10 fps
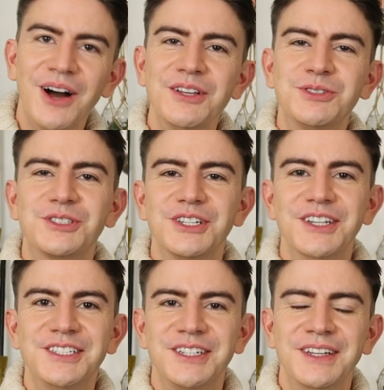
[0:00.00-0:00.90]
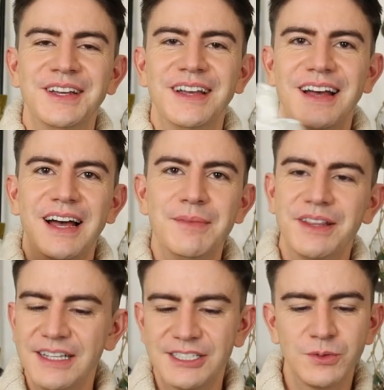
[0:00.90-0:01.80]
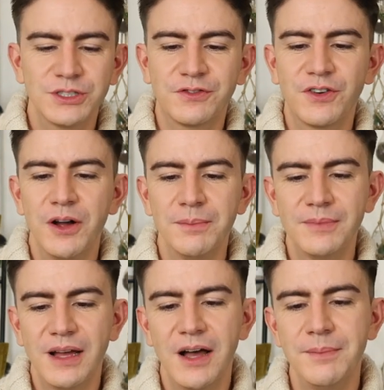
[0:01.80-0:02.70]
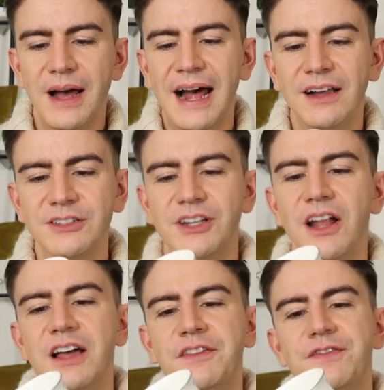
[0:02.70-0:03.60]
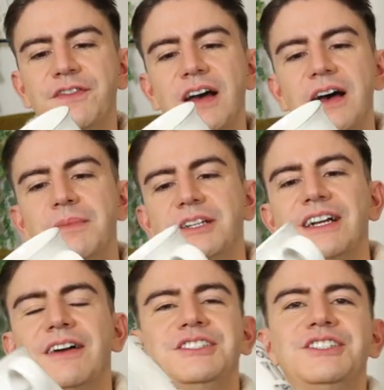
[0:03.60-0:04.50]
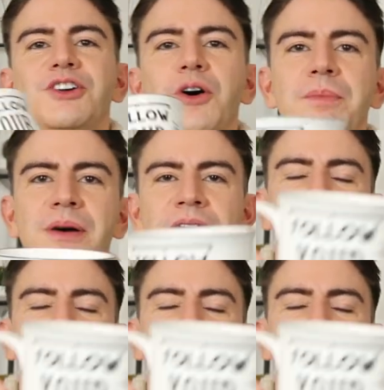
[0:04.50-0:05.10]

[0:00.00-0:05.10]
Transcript: oh, this was good. This was from Ald Life charity shop